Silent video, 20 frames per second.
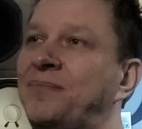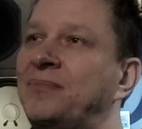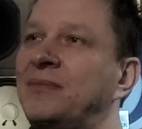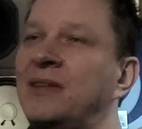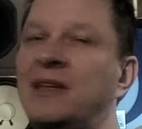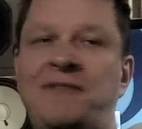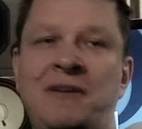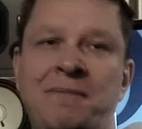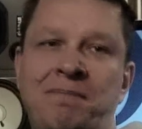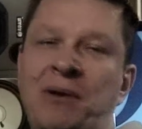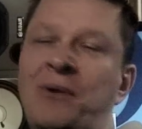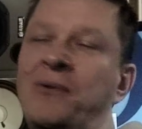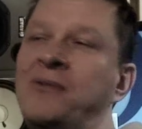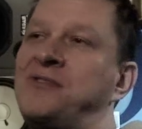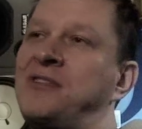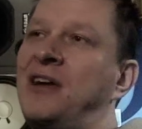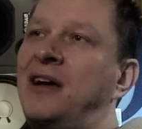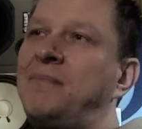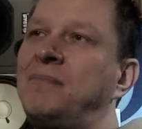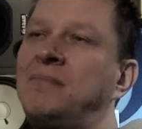If it
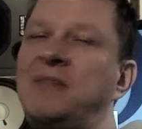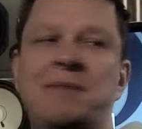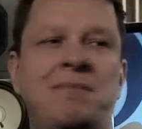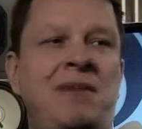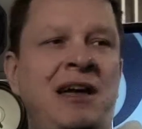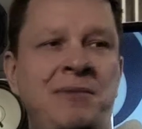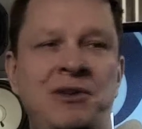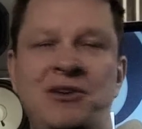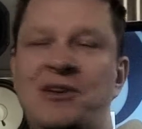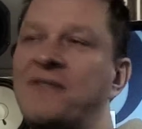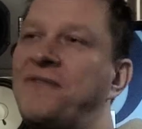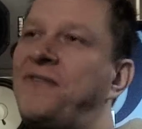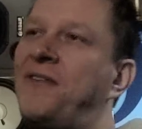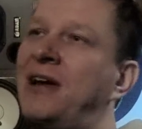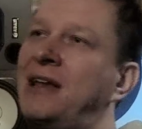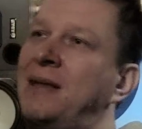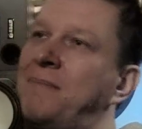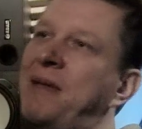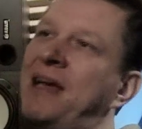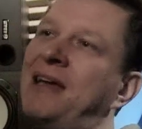builds up, then maybe you can
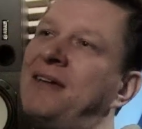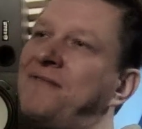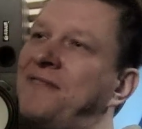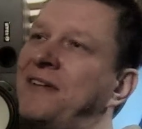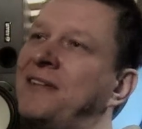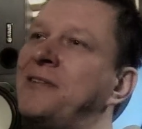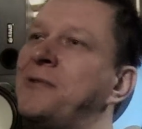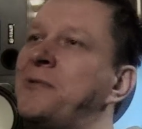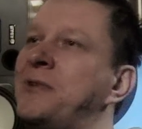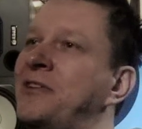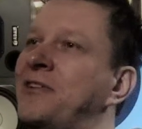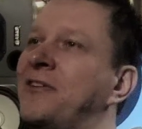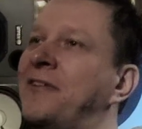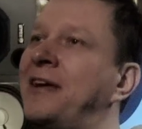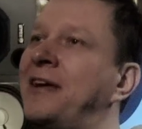find a better venue in your